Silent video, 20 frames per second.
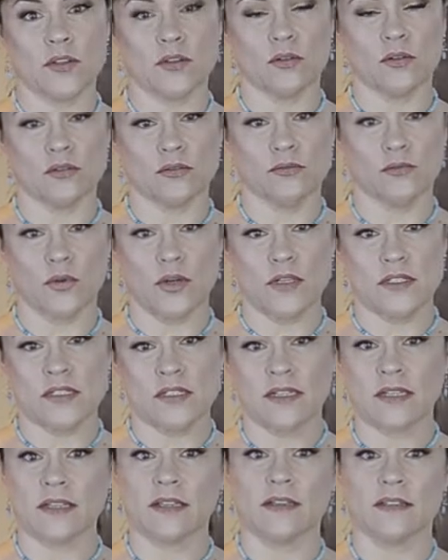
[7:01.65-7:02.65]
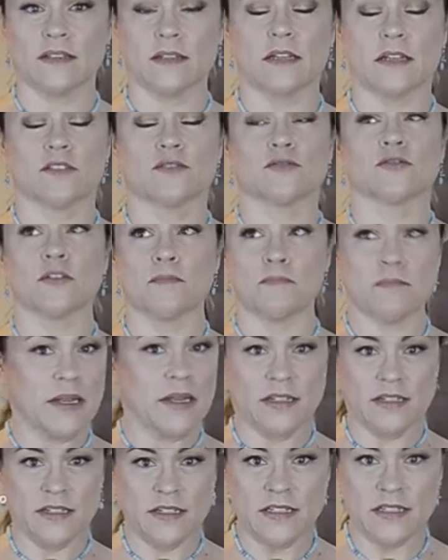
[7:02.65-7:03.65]
with the golden voice, and he is
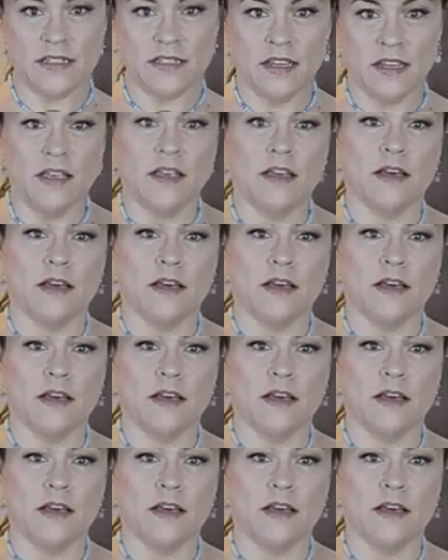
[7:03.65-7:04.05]
tremendous,